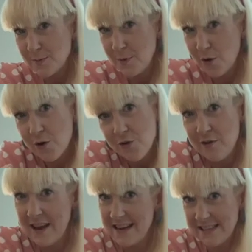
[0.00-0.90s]
more
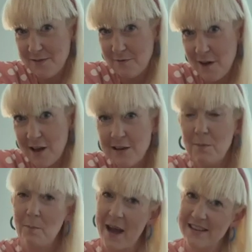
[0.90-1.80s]
creative fun,
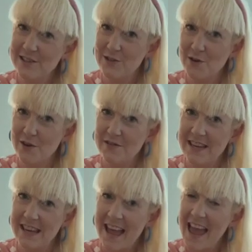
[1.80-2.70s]
pattern
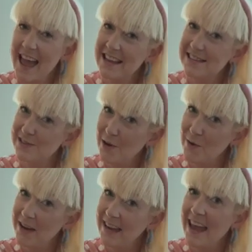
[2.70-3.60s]
drafting and
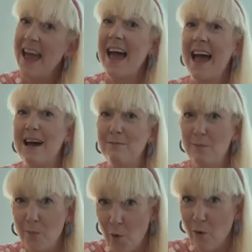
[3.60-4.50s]
sewing, and
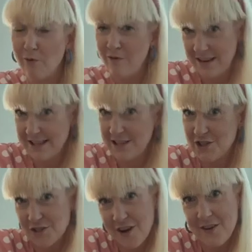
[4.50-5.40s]
more vintage
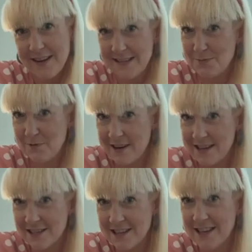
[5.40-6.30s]
style
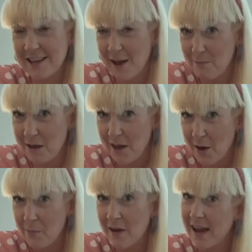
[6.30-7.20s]
inspiration coming
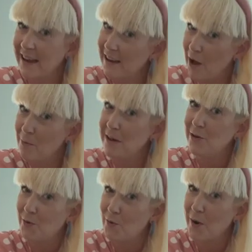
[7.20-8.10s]
up and coming
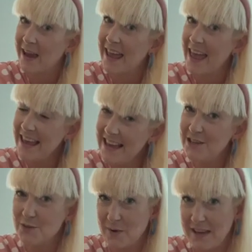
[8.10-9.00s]
your way
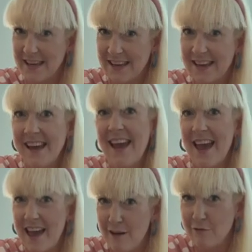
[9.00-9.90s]
each week,
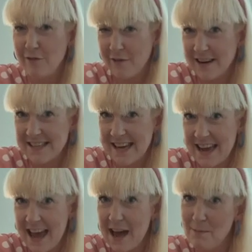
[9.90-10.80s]
every Friday
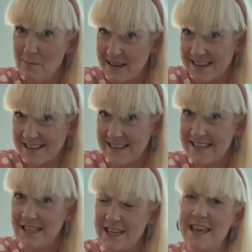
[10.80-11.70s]
at midnight
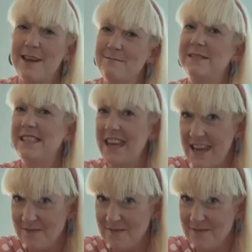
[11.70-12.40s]
GMT.